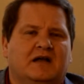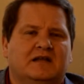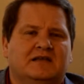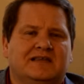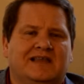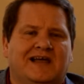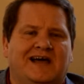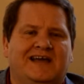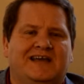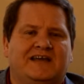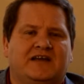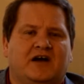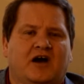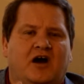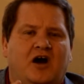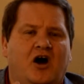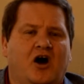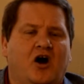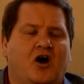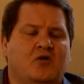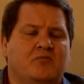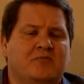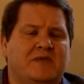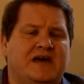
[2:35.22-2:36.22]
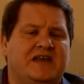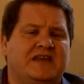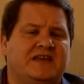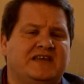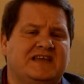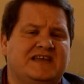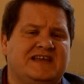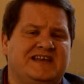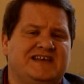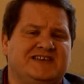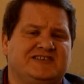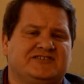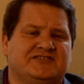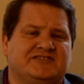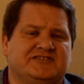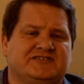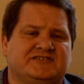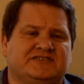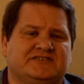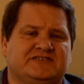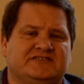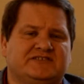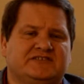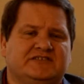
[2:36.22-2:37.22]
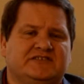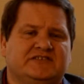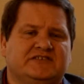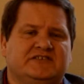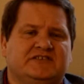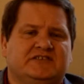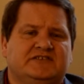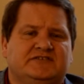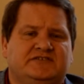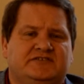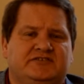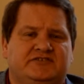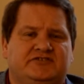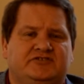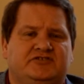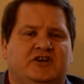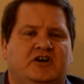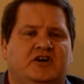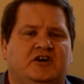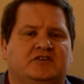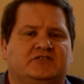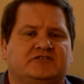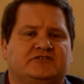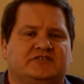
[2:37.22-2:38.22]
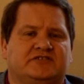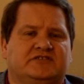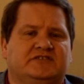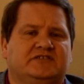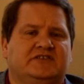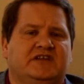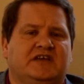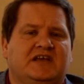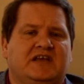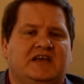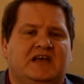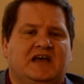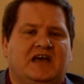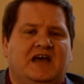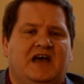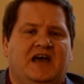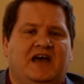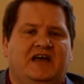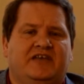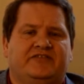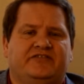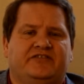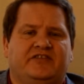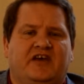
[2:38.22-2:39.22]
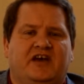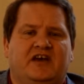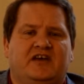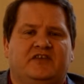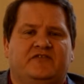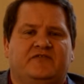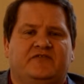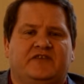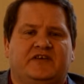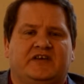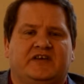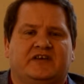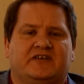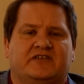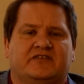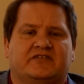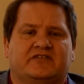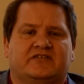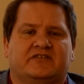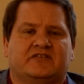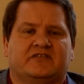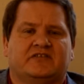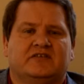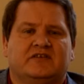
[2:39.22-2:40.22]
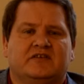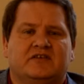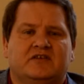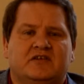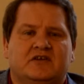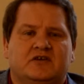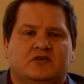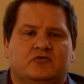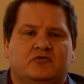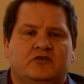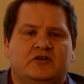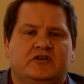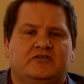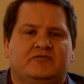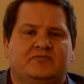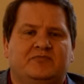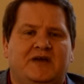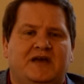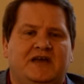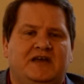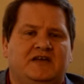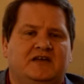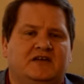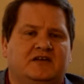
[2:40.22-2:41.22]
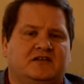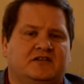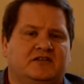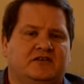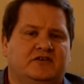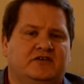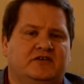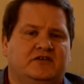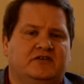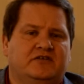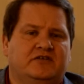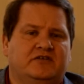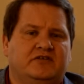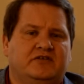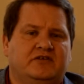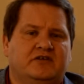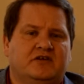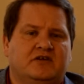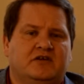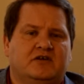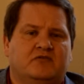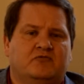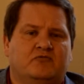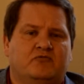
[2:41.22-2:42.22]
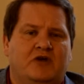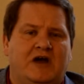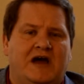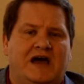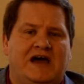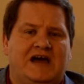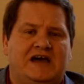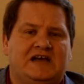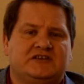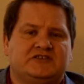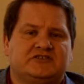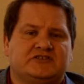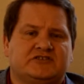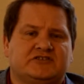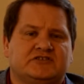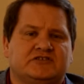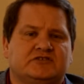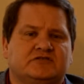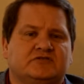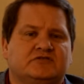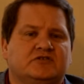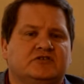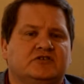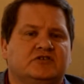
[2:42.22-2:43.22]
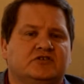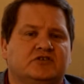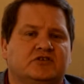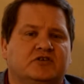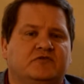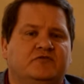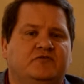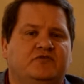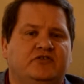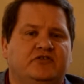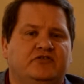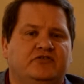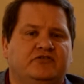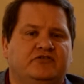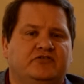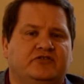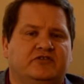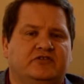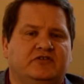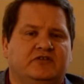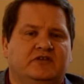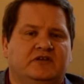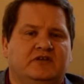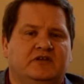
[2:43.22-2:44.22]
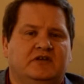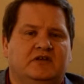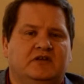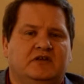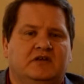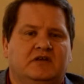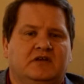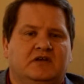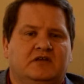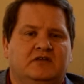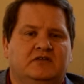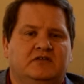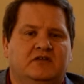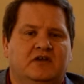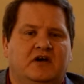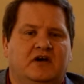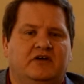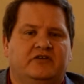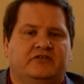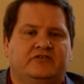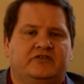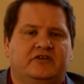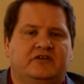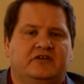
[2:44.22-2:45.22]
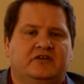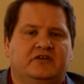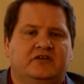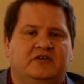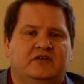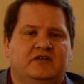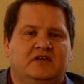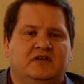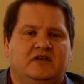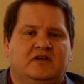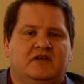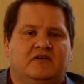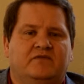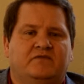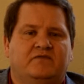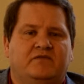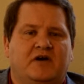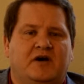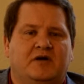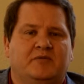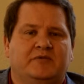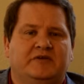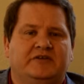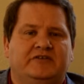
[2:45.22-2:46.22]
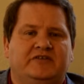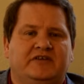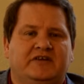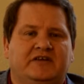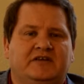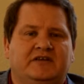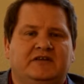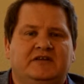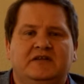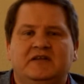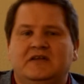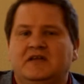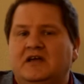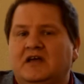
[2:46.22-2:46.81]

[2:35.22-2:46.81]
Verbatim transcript: Like all medications, digoxin has side effects, which may include rash, confusion, nausea, vomiting,